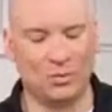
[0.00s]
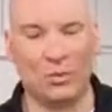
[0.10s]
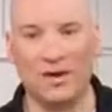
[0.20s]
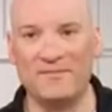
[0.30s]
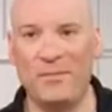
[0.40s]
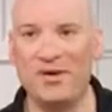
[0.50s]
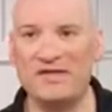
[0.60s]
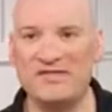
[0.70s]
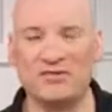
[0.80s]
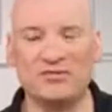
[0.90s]

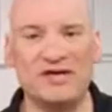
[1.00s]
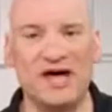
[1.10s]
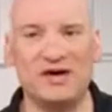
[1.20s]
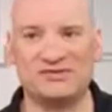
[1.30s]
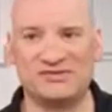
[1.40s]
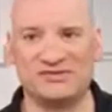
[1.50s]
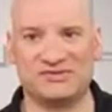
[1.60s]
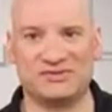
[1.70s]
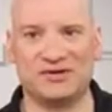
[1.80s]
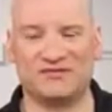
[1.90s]
1.3
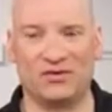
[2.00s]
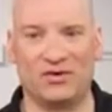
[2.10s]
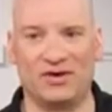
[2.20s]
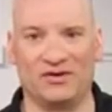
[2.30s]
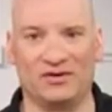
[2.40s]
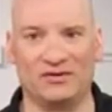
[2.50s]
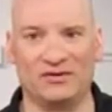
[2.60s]
ounces of oil